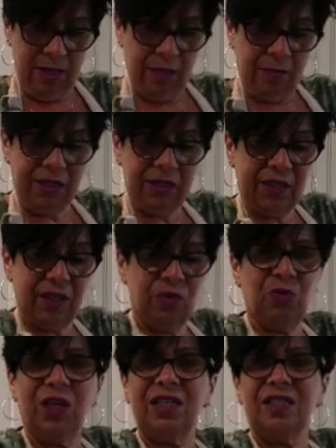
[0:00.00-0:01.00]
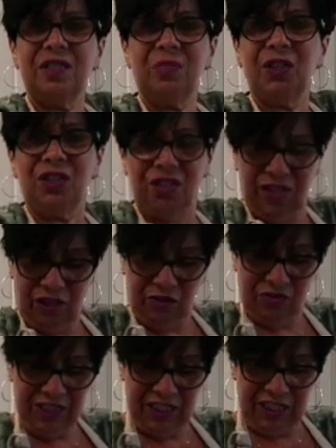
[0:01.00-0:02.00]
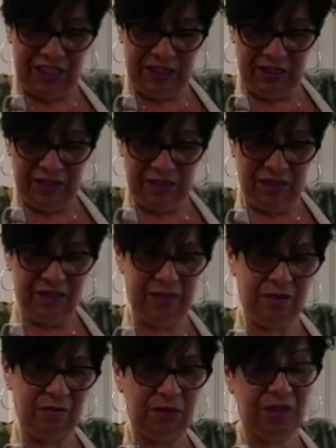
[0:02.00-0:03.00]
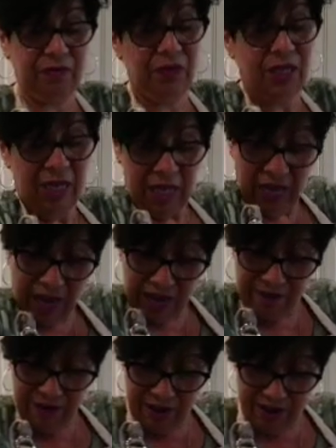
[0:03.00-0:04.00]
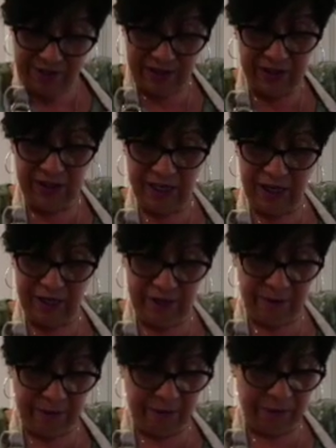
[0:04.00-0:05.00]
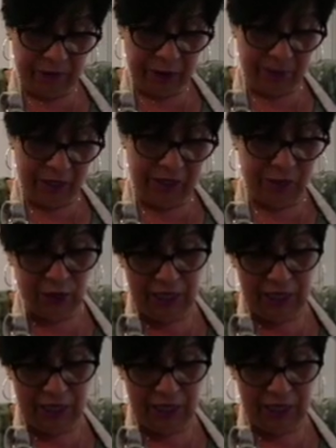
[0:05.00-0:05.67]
because I don't want it to be like greasy. I've had this at when